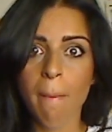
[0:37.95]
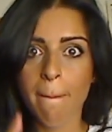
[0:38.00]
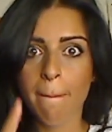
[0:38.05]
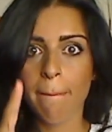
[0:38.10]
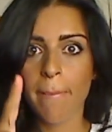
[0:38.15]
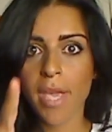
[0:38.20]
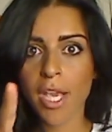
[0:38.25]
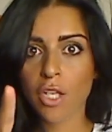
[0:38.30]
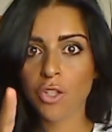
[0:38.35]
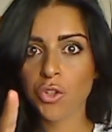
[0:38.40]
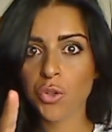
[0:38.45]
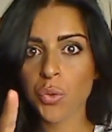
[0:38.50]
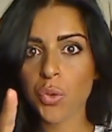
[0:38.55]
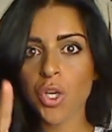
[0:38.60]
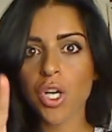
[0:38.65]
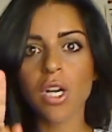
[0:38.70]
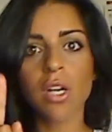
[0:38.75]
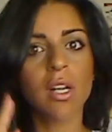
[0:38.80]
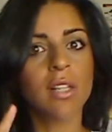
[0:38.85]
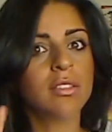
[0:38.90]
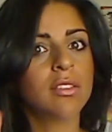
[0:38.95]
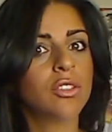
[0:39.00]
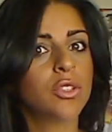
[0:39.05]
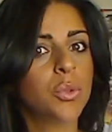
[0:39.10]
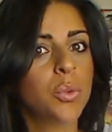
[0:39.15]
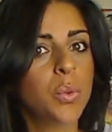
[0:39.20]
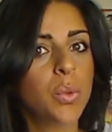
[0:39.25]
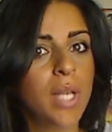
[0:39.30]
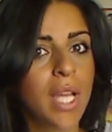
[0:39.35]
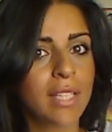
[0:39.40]
Make sure not
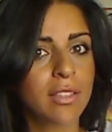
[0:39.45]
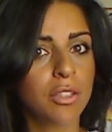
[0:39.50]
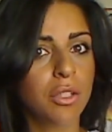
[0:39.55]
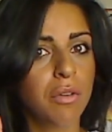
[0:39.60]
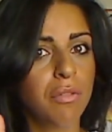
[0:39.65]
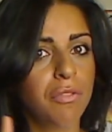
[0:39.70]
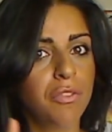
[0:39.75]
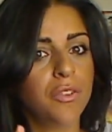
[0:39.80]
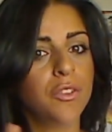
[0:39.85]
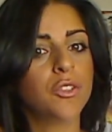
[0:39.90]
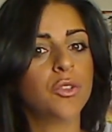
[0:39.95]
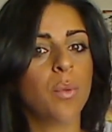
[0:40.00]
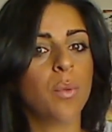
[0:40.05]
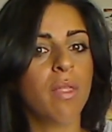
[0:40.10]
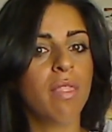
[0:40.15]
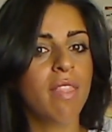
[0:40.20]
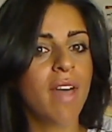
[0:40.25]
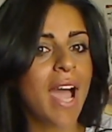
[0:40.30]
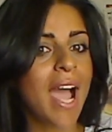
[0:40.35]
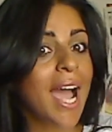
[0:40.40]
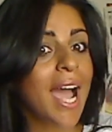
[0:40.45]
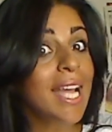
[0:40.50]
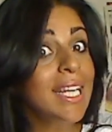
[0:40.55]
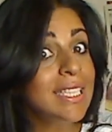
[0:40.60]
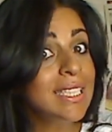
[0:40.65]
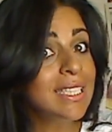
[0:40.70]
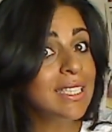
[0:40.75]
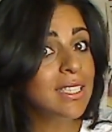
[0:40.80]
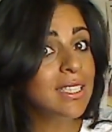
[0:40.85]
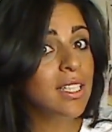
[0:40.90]
to get confused with the
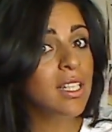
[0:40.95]
ayn.